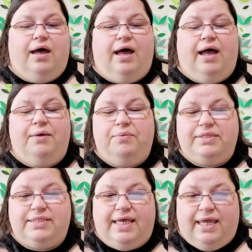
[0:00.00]
I would
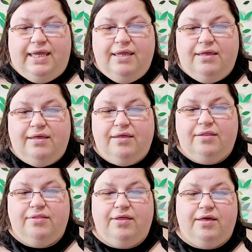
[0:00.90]
say
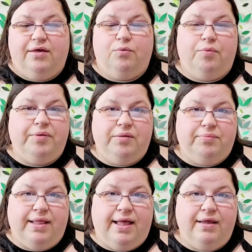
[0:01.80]
the Woman in
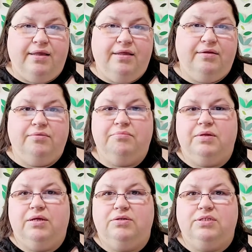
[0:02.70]
Black
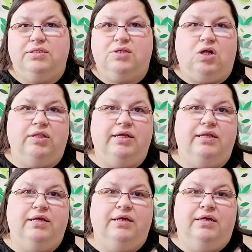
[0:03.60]
is a solid
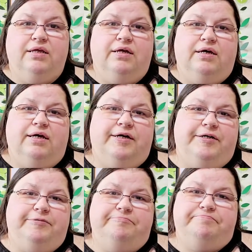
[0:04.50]

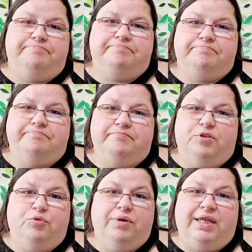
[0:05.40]
um,
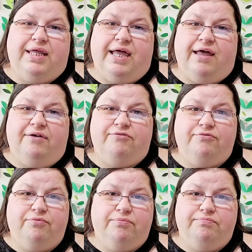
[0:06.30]
three and a half,
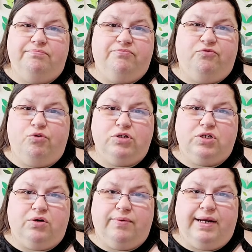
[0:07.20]
four
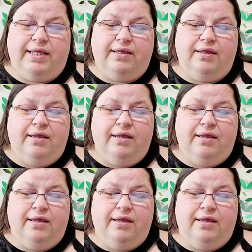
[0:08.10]
star rating.